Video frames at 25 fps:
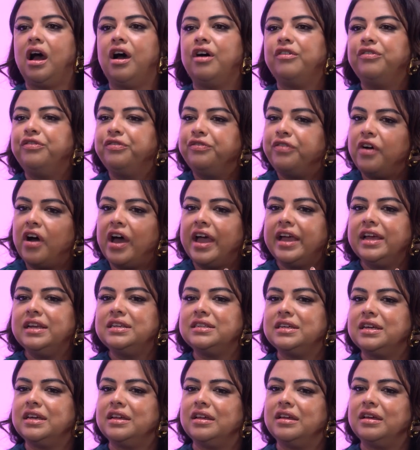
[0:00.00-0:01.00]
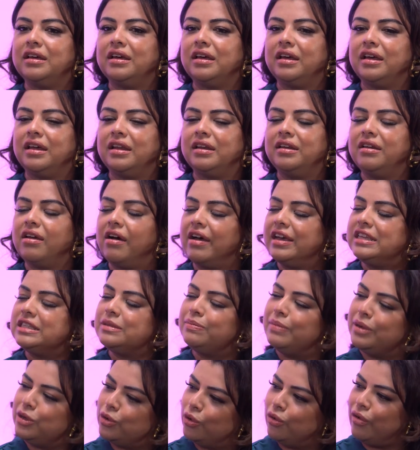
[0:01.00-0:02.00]
find a, a
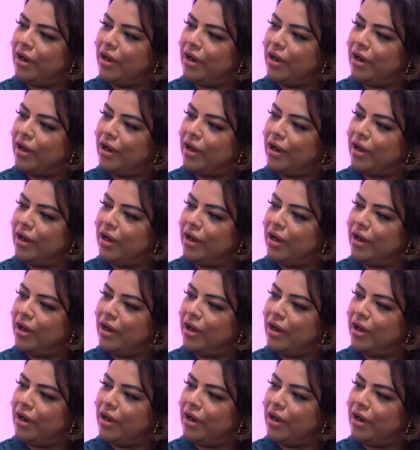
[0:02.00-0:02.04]
nice middle